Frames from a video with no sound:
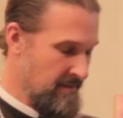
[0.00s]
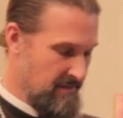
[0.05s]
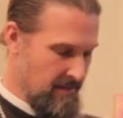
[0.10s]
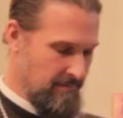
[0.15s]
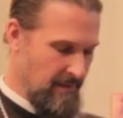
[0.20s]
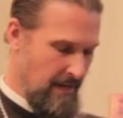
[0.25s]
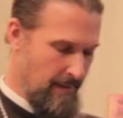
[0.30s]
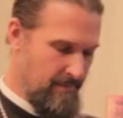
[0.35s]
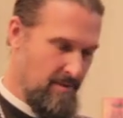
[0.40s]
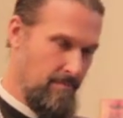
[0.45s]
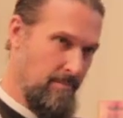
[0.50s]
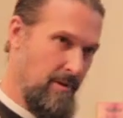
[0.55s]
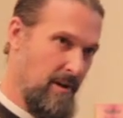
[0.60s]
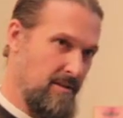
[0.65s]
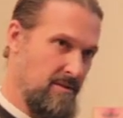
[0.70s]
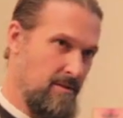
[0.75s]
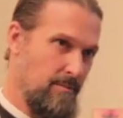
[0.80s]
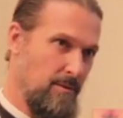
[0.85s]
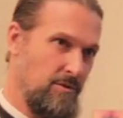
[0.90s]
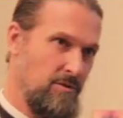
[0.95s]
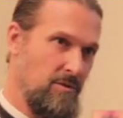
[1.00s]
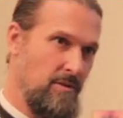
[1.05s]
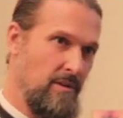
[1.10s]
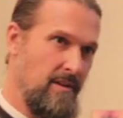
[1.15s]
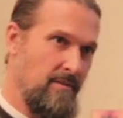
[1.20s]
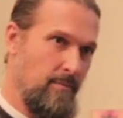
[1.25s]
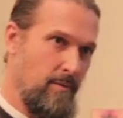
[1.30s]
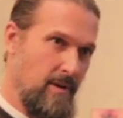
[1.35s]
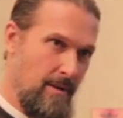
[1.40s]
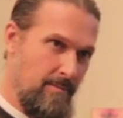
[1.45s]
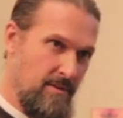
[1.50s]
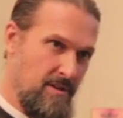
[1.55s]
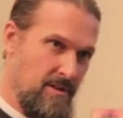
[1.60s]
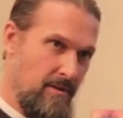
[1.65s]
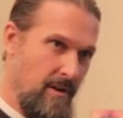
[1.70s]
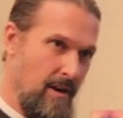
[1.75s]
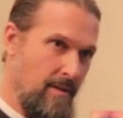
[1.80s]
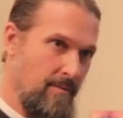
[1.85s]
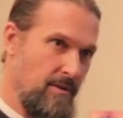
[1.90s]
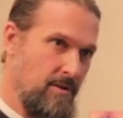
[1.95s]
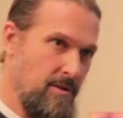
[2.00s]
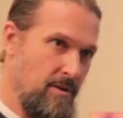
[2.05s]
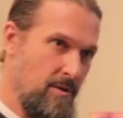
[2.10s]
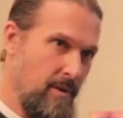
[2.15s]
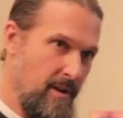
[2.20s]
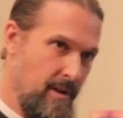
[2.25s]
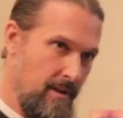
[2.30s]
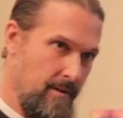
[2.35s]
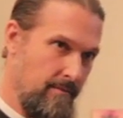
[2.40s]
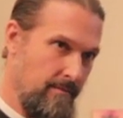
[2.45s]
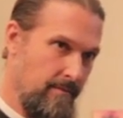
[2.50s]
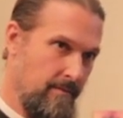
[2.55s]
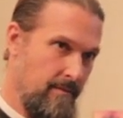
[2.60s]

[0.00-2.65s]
and sometimes impossible to live what I'm describing to you in.